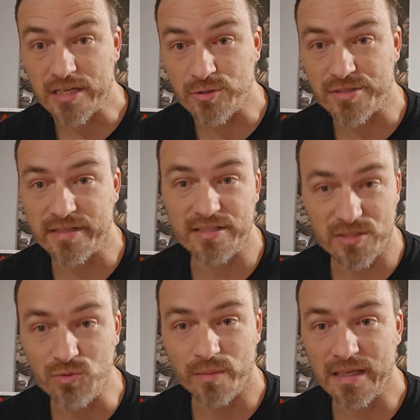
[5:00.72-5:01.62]
interesting
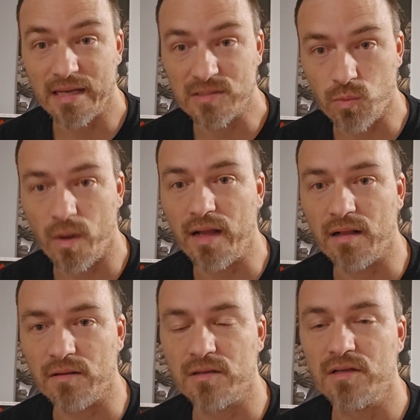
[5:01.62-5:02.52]
to me as
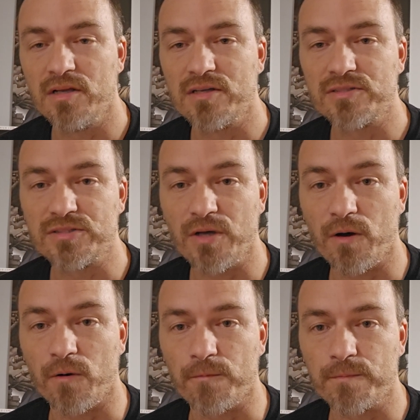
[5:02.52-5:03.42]
well.
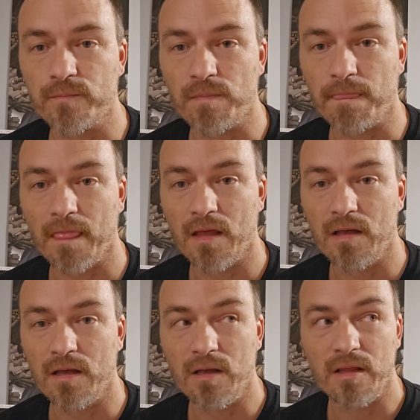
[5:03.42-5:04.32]
So
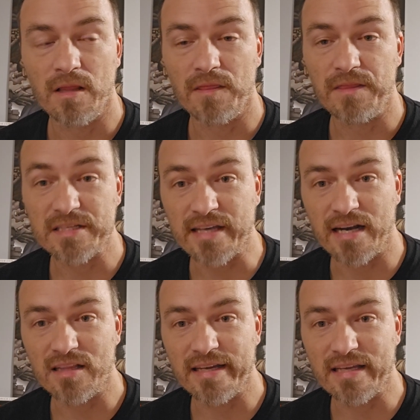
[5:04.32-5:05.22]
this is kind
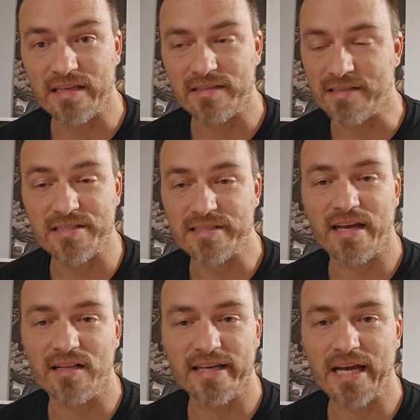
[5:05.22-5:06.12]
of
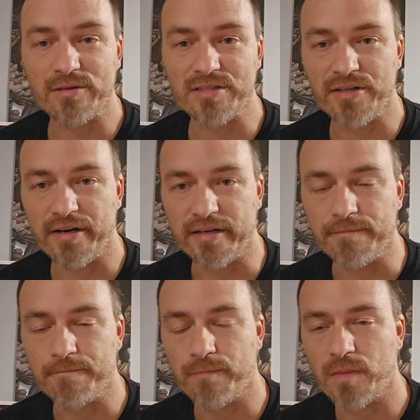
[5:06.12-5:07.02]
like how it started.
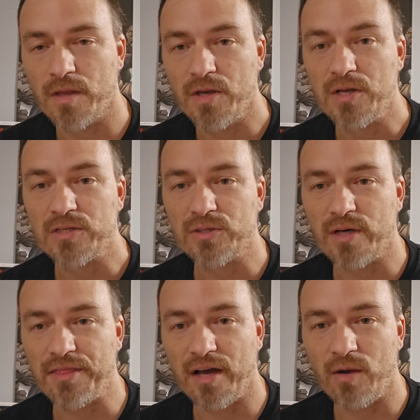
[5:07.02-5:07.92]
So
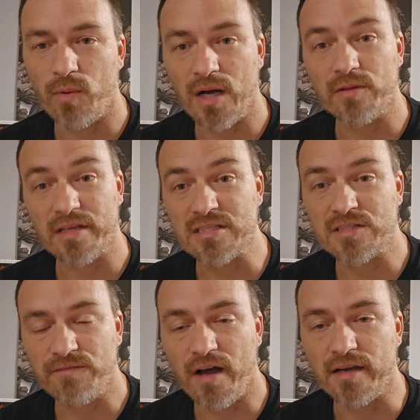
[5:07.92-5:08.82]
I thought, wow, this
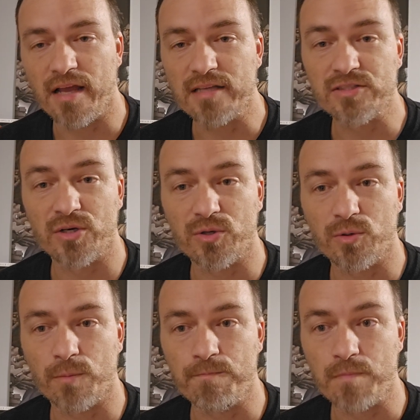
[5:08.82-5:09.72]
is fun.
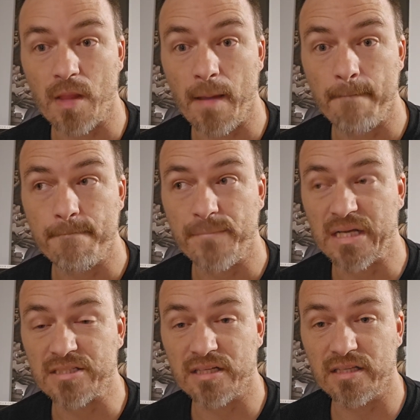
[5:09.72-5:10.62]
So
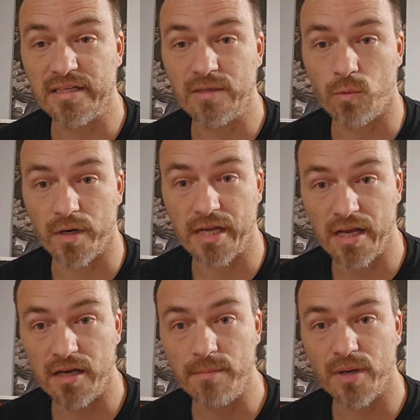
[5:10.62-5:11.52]
basically,
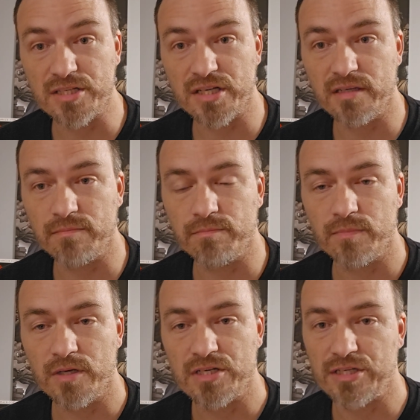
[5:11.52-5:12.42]
working on a budget,
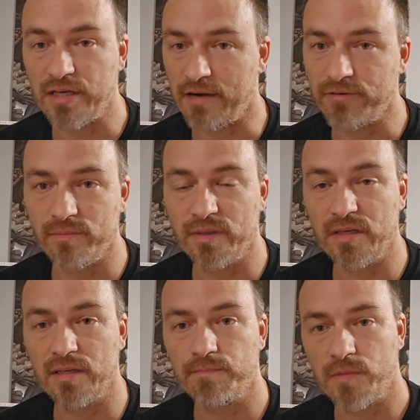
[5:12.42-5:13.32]
she offered
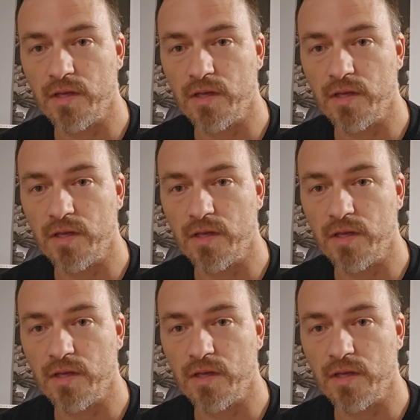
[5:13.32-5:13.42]
me,